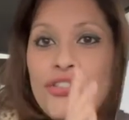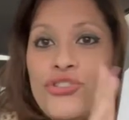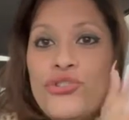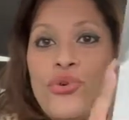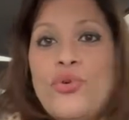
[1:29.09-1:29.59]

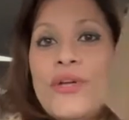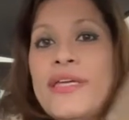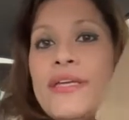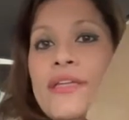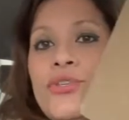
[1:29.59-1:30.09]
So
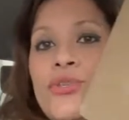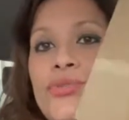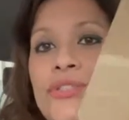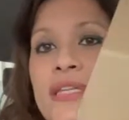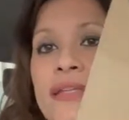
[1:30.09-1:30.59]
you
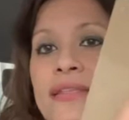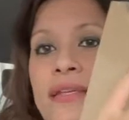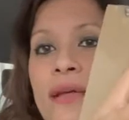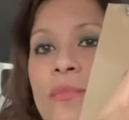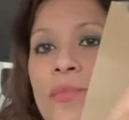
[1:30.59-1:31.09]
stand
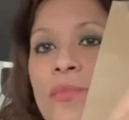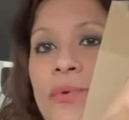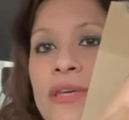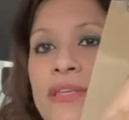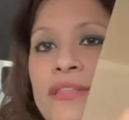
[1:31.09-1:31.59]
it up
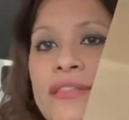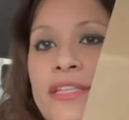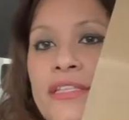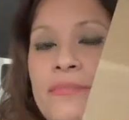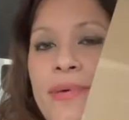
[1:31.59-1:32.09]
with
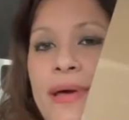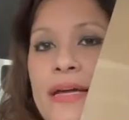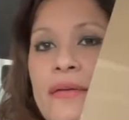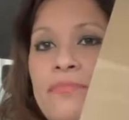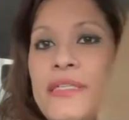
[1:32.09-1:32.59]
this
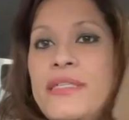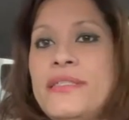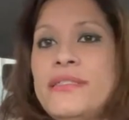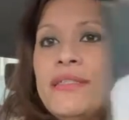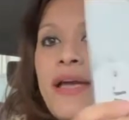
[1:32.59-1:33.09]
back
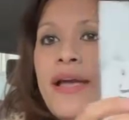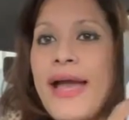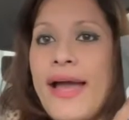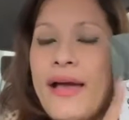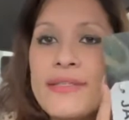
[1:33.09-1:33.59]
piece
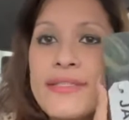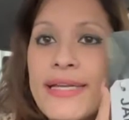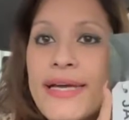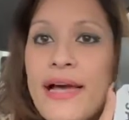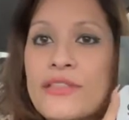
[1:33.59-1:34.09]
as a
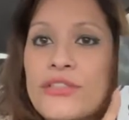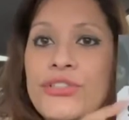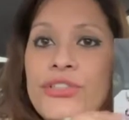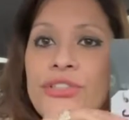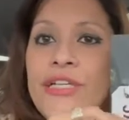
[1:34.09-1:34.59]

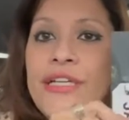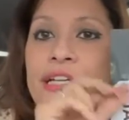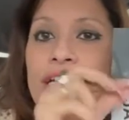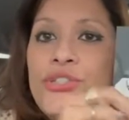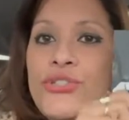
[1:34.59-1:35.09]
calendar
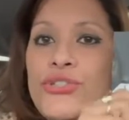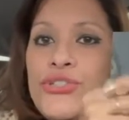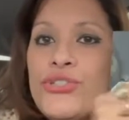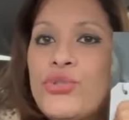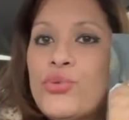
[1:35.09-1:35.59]
and you
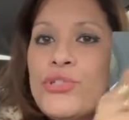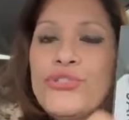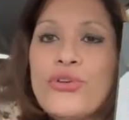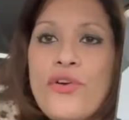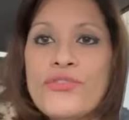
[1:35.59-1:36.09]
just
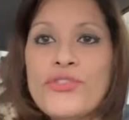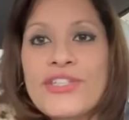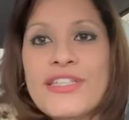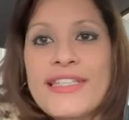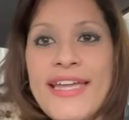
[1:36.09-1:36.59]
switch off to
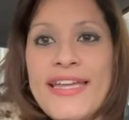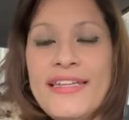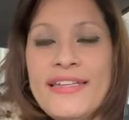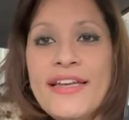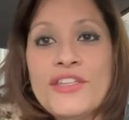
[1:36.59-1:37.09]
the
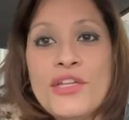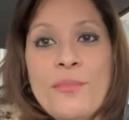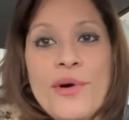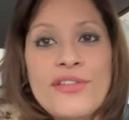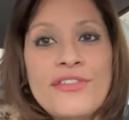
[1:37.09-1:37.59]
day and the month